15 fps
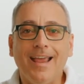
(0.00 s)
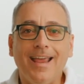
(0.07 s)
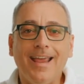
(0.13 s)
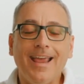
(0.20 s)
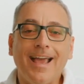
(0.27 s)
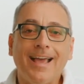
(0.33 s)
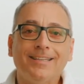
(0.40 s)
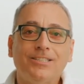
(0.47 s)

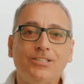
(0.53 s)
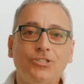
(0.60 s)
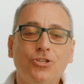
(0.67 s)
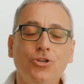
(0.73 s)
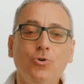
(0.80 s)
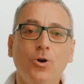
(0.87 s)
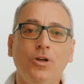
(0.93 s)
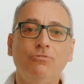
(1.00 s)
It has
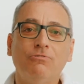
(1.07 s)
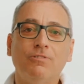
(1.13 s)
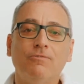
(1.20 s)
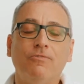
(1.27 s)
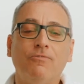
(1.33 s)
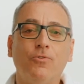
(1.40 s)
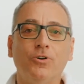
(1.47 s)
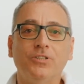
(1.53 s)

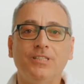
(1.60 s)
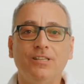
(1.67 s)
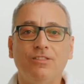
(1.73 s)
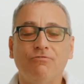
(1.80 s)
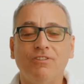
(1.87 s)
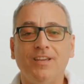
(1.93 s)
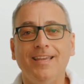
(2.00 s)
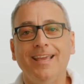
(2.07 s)

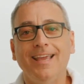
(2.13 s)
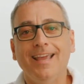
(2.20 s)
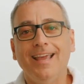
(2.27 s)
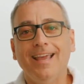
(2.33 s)
243